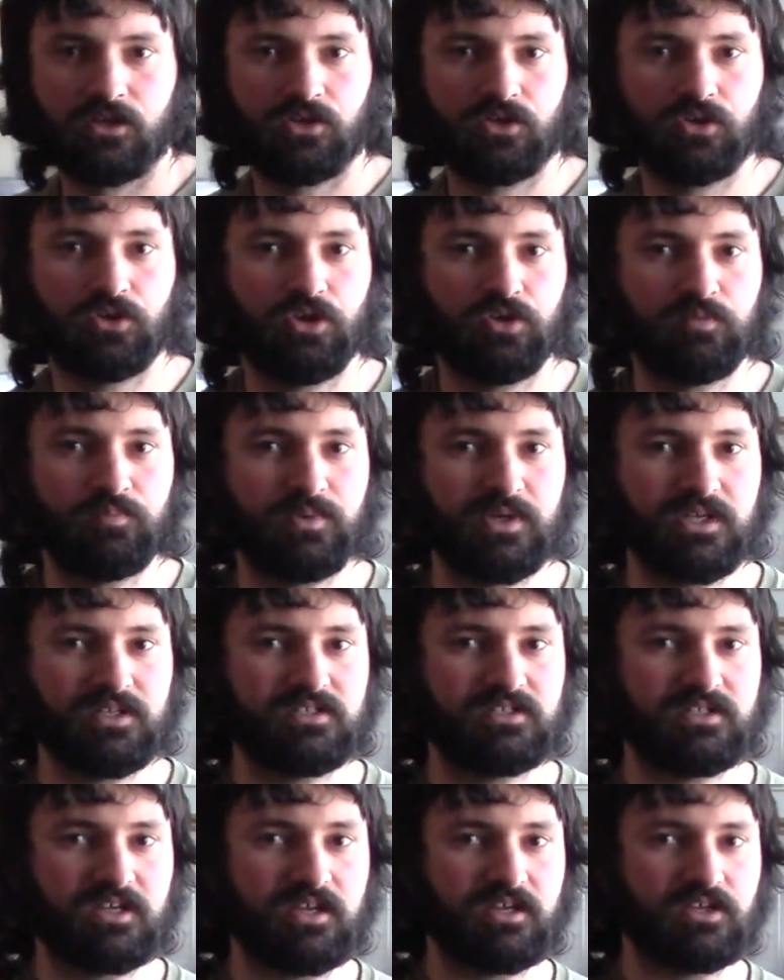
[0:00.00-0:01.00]
Could be
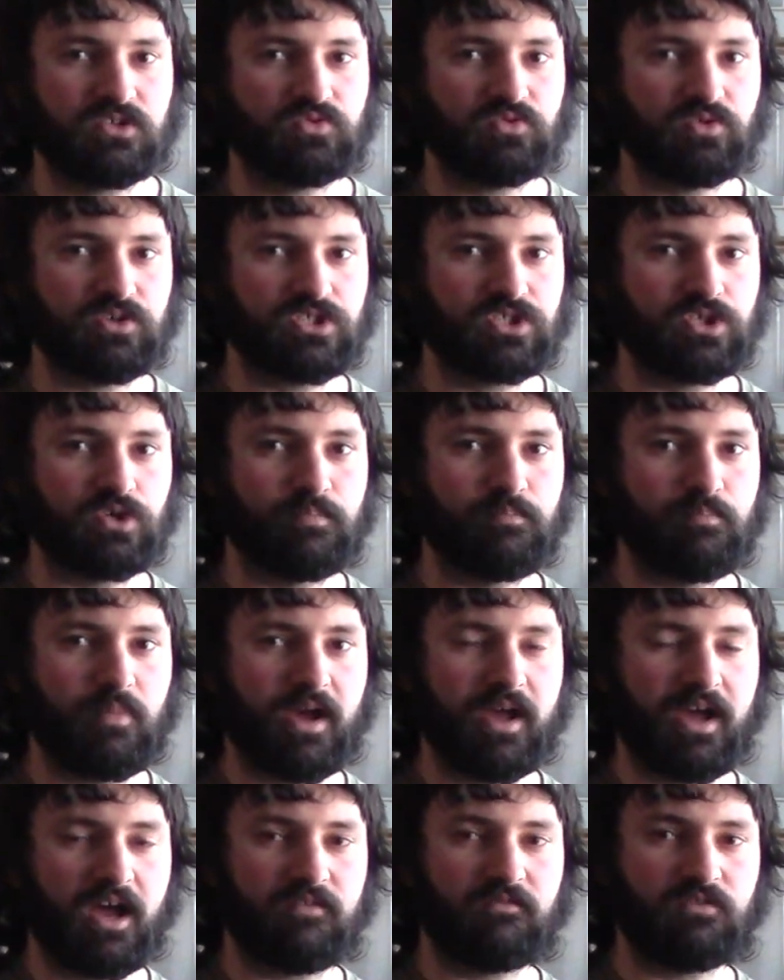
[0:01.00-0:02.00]
dangerous. You
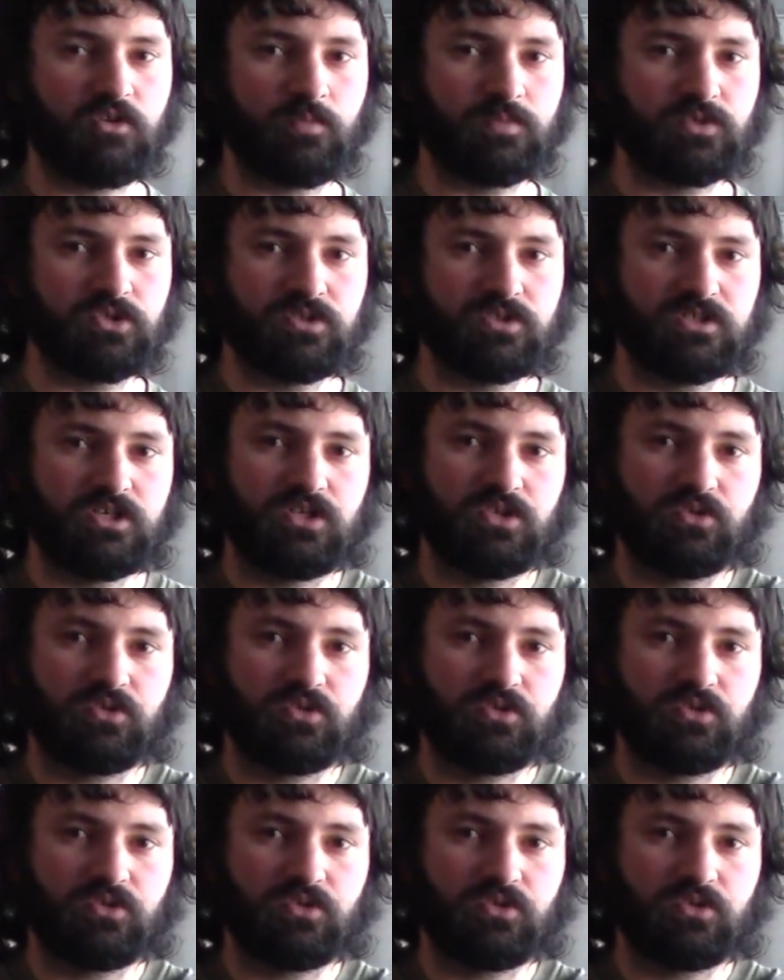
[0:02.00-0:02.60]
might have an opportunity